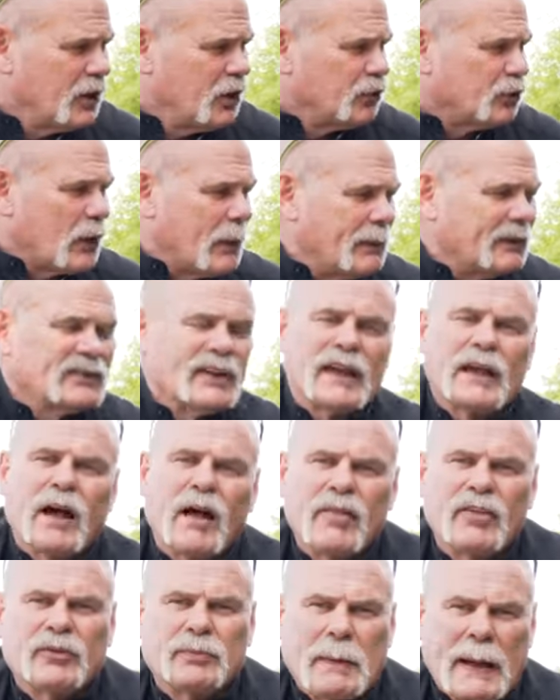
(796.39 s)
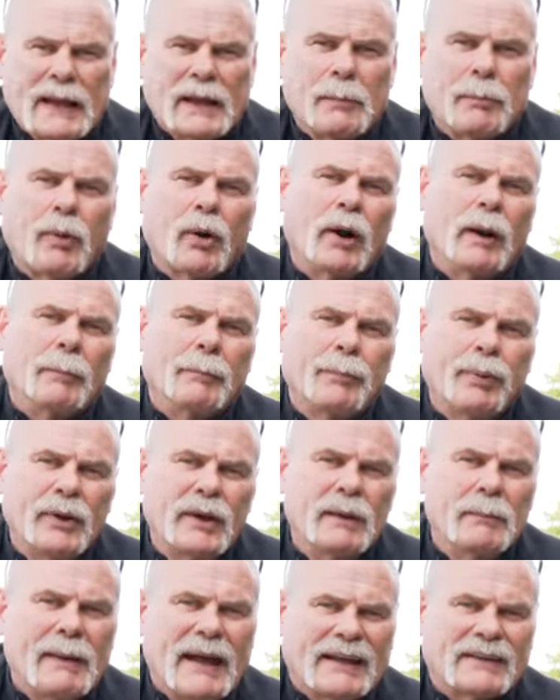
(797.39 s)
So I'm gonna take all this back apart,
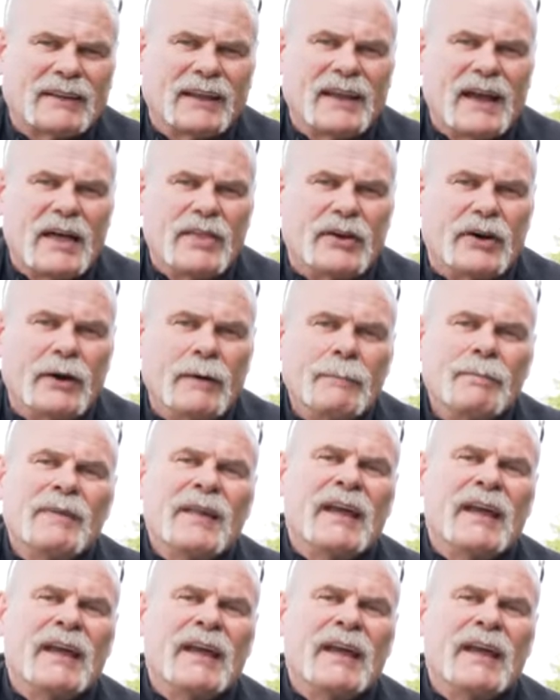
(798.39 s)
put it back together.